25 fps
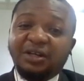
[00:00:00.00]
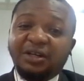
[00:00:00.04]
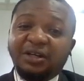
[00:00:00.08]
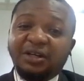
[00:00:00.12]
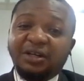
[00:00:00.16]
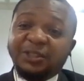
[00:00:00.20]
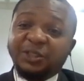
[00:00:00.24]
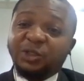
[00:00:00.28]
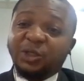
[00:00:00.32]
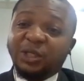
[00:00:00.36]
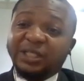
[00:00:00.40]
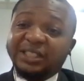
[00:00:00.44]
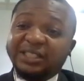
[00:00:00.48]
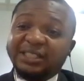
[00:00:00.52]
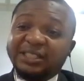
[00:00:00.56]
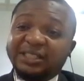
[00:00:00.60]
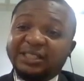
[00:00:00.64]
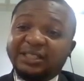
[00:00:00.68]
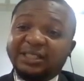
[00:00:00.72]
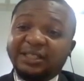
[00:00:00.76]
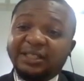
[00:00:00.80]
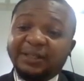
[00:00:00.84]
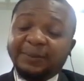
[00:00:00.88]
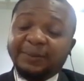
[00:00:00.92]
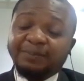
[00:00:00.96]
um, in
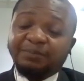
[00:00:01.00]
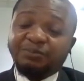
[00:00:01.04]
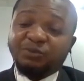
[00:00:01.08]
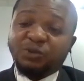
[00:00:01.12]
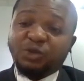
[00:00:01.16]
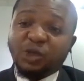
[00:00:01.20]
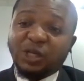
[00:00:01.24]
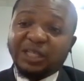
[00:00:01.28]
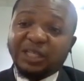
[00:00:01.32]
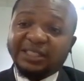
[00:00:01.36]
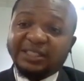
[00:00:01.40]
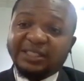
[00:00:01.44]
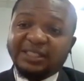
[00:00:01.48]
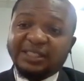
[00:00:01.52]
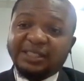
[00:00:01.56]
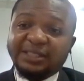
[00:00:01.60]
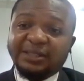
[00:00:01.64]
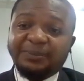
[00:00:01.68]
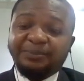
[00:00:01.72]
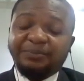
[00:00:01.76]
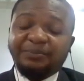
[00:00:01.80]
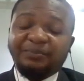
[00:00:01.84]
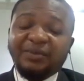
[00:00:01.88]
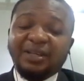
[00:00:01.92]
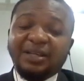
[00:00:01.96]
twenty twenty.
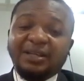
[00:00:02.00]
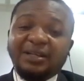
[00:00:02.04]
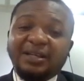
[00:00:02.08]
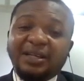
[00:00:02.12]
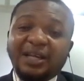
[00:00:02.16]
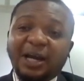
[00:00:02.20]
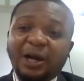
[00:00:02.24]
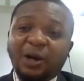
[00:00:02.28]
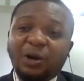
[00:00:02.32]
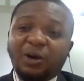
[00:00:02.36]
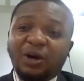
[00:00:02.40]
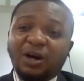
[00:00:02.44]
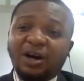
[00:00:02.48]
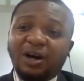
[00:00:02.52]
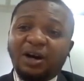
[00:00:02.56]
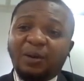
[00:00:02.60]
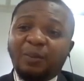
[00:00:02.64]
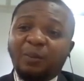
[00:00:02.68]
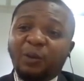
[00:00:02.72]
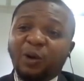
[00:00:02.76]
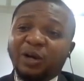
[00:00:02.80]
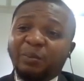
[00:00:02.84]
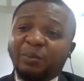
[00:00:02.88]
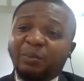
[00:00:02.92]
Now, um, on